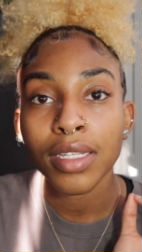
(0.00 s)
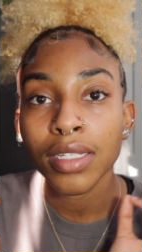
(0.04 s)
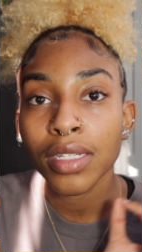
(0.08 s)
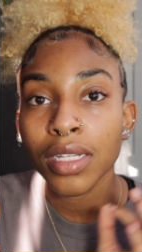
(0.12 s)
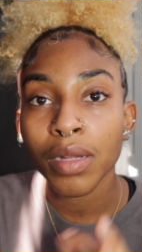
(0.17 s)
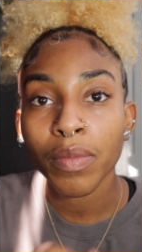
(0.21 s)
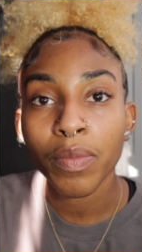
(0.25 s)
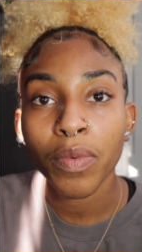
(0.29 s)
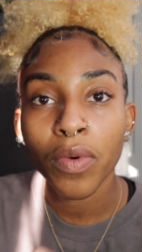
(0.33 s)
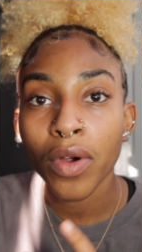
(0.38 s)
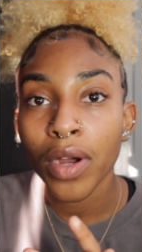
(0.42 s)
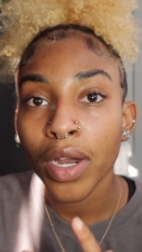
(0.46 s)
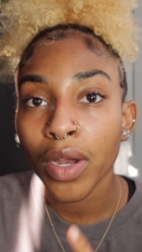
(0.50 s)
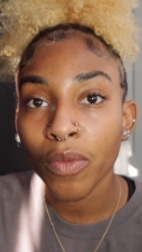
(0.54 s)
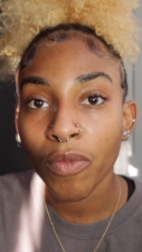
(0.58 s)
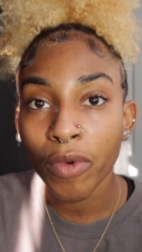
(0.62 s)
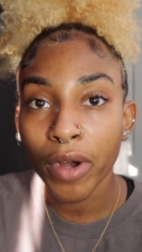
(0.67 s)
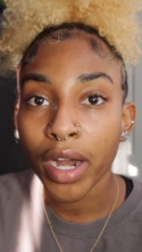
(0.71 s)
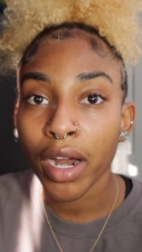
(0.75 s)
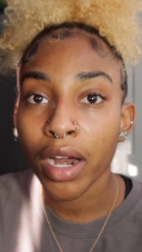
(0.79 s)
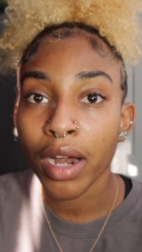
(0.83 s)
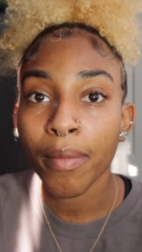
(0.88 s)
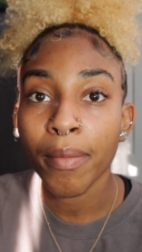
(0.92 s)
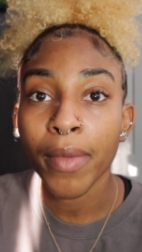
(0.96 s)
to the point
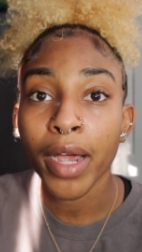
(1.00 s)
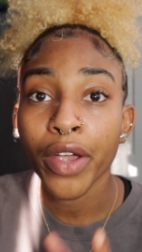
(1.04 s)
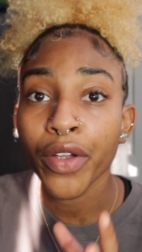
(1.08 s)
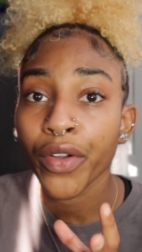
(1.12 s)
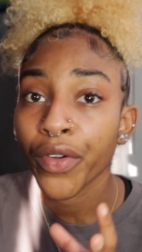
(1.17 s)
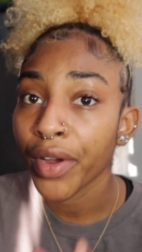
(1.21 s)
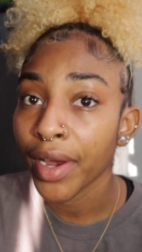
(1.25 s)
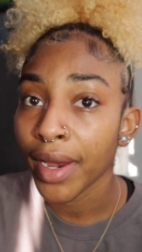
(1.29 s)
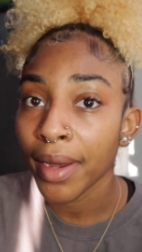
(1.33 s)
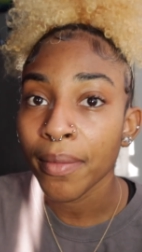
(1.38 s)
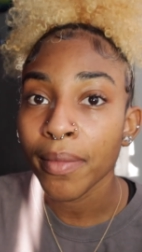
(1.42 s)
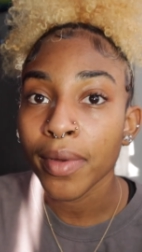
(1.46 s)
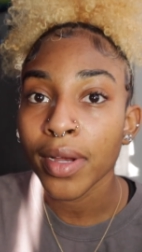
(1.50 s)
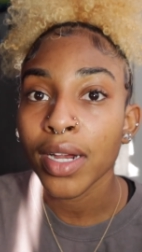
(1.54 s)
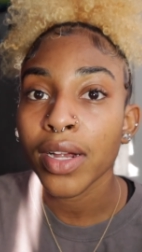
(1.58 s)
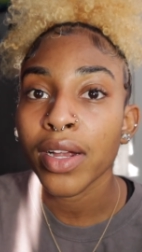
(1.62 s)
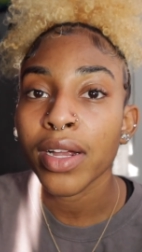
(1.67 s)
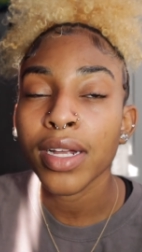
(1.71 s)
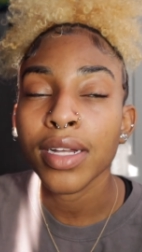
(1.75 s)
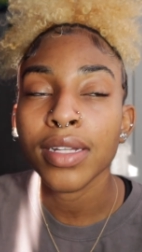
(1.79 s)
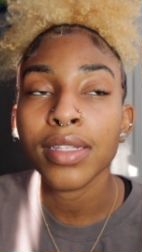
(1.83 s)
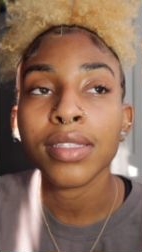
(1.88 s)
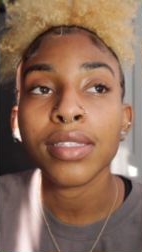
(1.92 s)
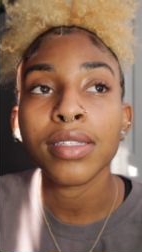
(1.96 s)
where my
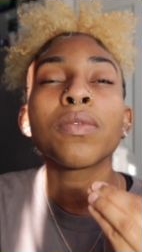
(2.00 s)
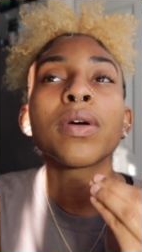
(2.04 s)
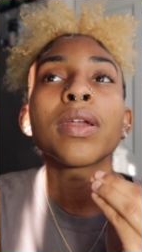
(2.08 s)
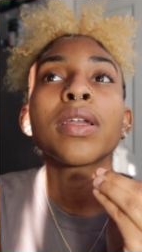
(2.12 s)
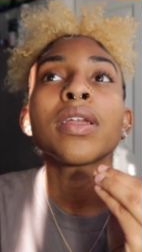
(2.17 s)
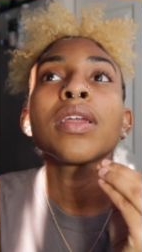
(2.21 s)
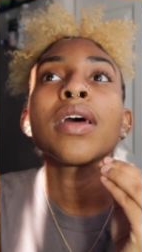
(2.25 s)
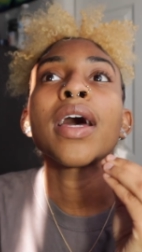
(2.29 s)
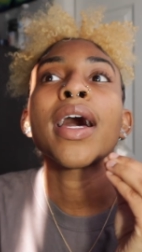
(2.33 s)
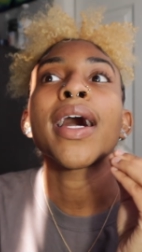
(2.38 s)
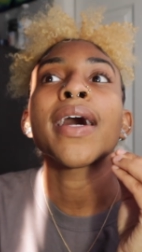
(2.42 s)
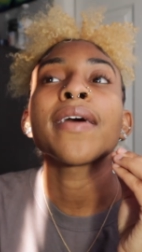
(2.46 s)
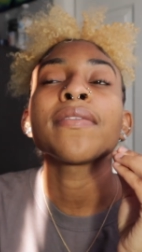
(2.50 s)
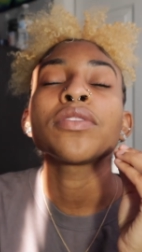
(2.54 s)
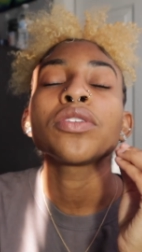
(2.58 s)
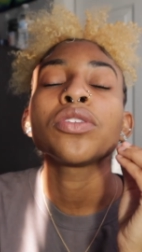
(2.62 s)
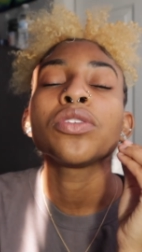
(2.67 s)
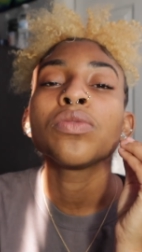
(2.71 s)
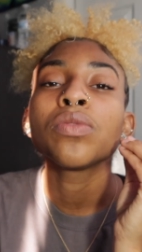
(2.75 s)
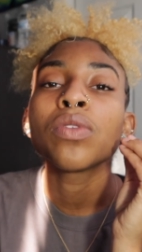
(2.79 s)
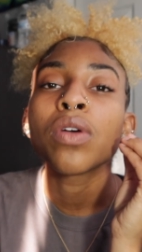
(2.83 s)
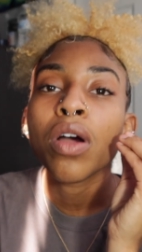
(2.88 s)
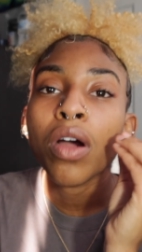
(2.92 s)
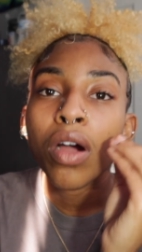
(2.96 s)
grandparents would have
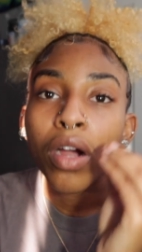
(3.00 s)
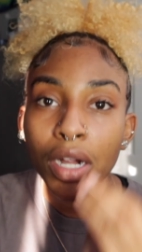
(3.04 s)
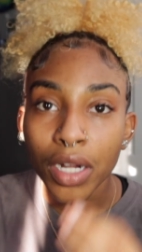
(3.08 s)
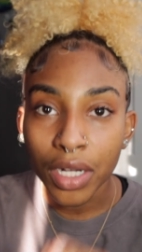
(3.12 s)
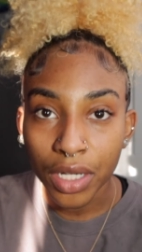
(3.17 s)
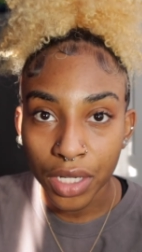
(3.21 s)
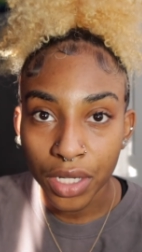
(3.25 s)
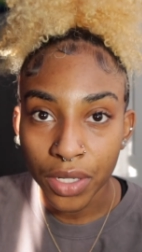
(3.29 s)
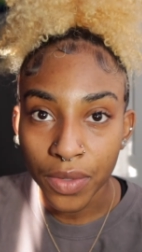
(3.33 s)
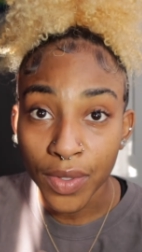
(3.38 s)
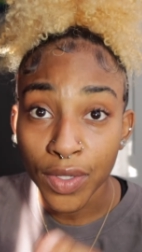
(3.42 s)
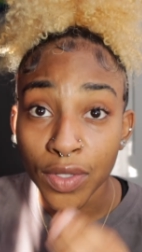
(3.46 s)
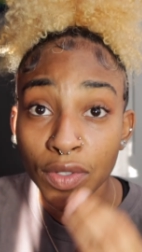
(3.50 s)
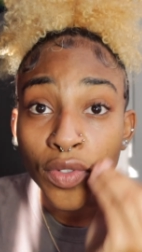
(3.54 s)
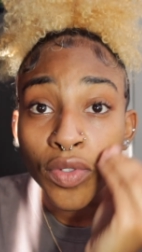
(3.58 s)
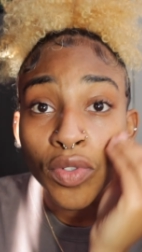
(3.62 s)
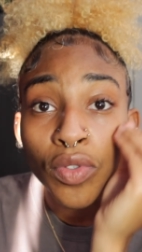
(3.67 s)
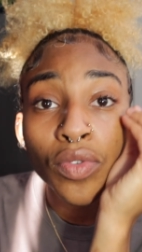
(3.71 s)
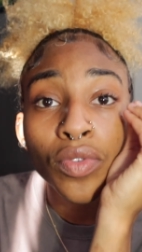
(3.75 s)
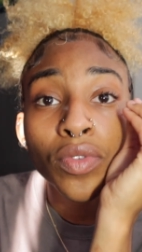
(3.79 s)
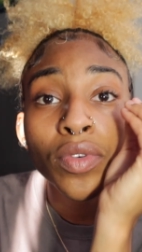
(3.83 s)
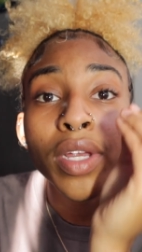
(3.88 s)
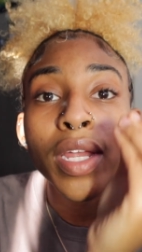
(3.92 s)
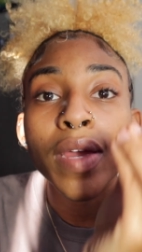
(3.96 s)
to argue and
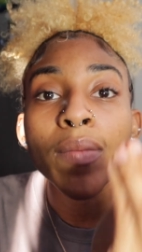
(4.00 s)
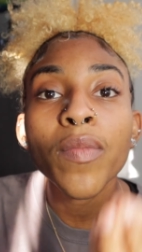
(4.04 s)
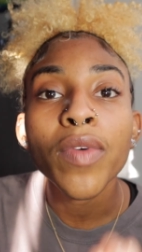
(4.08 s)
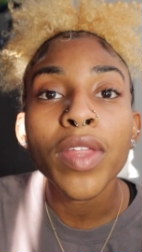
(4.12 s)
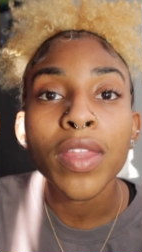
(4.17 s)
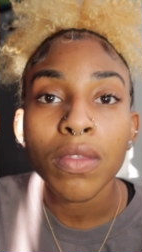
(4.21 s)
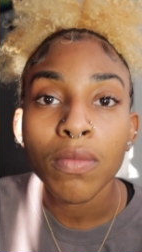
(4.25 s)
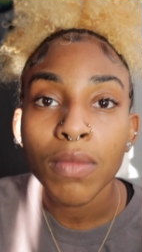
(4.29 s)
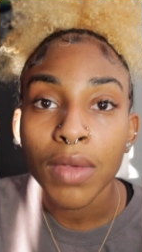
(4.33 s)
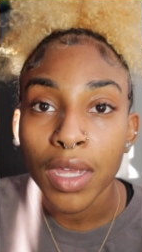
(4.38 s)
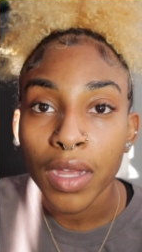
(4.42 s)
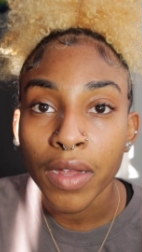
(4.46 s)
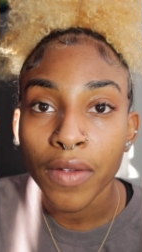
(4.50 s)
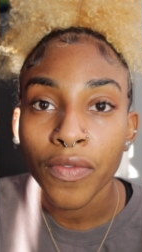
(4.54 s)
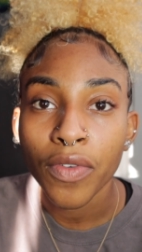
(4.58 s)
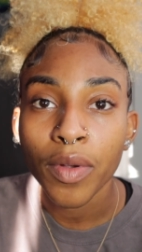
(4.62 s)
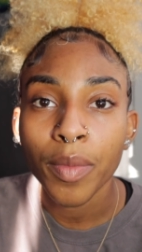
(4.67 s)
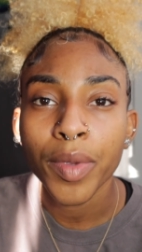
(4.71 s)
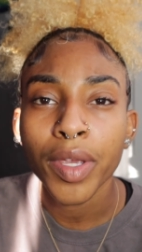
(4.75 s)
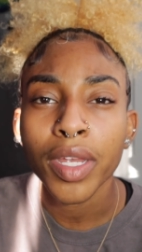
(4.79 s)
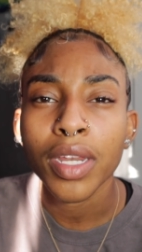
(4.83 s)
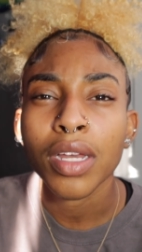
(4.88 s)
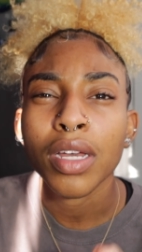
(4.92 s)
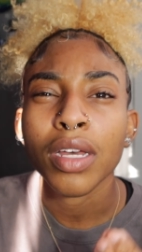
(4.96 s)
scream with me for
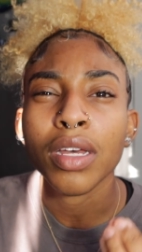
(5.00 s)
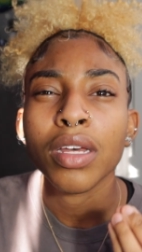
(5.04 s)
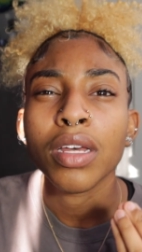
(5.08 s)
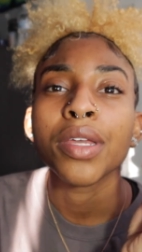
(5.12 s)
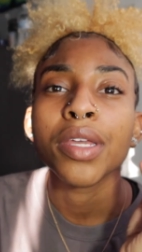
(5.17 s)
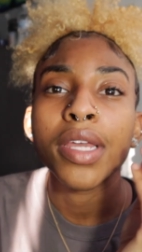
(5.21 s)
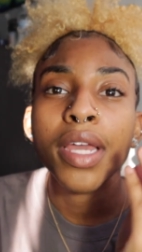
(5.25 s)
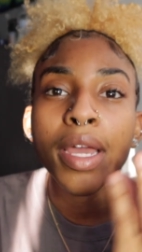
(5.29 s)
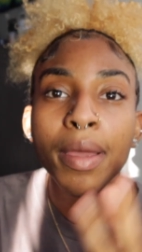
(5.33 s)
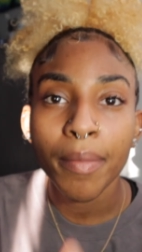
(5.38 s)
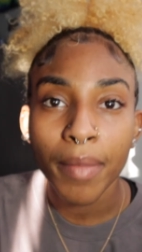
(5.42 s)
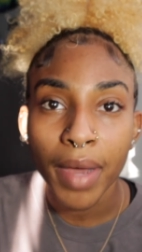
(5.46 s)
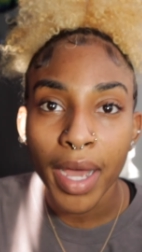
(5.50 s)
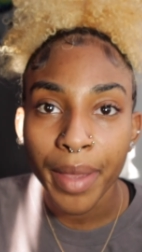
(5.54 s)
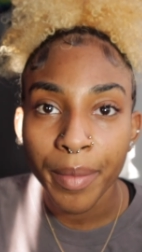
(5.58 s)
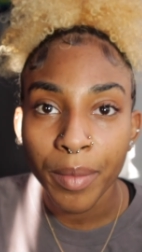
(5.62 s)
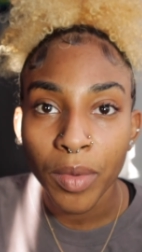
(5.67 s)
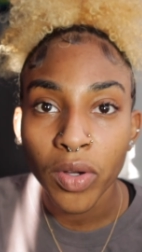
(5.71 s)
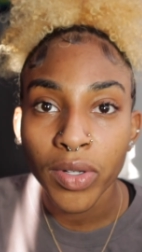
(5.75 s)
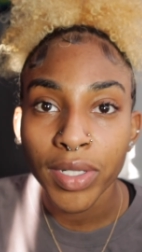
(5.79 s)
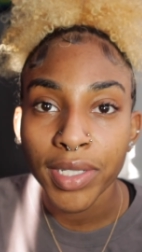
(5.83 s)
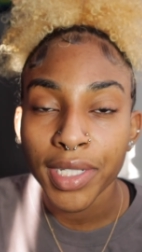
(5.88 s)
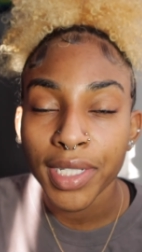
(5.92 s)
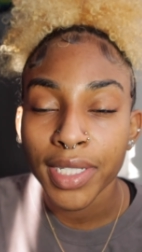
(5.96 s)
me to get my
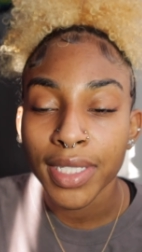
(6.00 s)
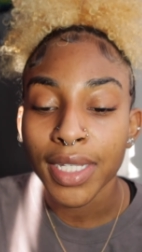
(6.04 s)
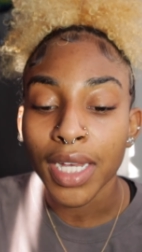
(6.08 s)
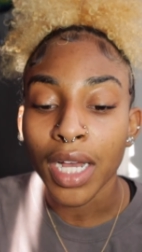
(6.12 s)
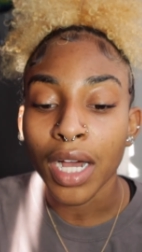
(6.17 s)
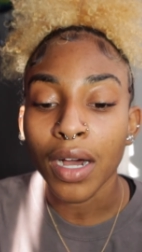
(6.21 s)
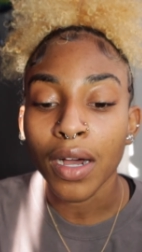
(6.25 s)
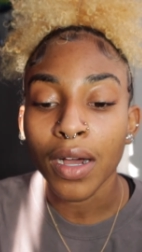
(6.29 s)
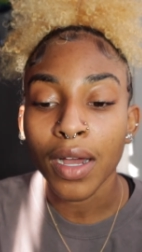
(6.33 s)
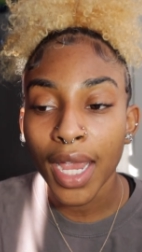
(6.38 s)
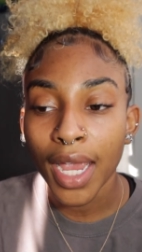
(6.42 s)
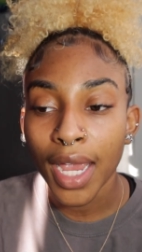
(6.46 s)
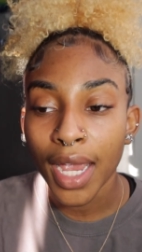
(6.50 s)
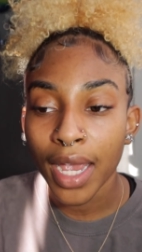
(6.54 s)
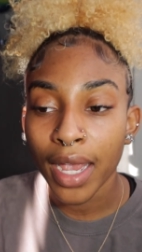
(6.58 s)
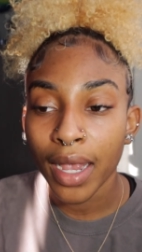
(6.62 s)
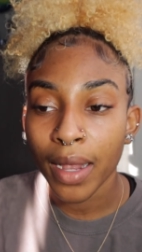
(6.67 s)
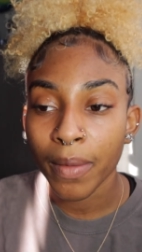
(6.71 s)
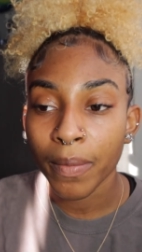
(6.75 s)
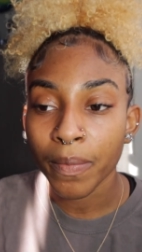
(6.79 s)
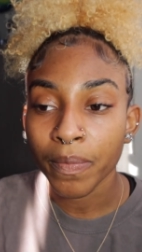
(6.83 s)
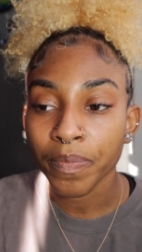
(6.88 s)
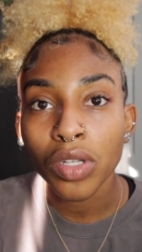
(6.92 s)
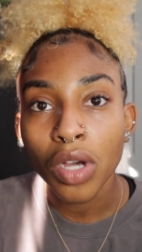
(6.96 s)
emotions out
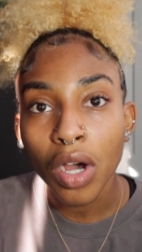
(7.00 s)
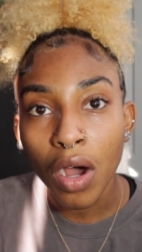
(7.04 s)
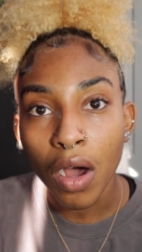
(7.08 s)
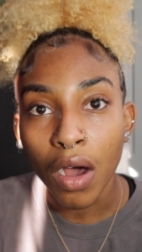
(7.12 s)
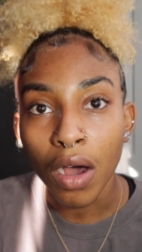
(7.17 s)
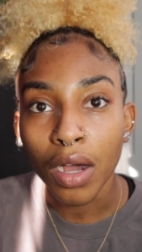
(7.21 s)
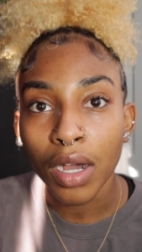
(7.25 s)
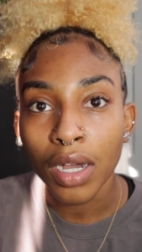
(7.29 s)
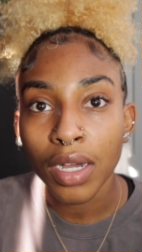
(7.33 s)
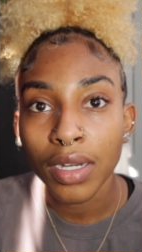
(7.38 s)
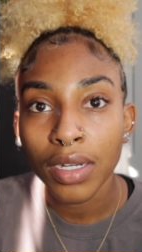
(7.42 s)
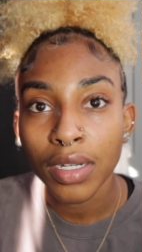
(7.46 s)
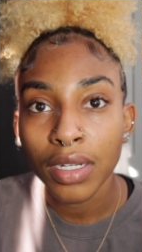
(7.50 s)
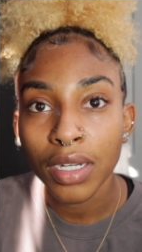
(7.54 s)
and talk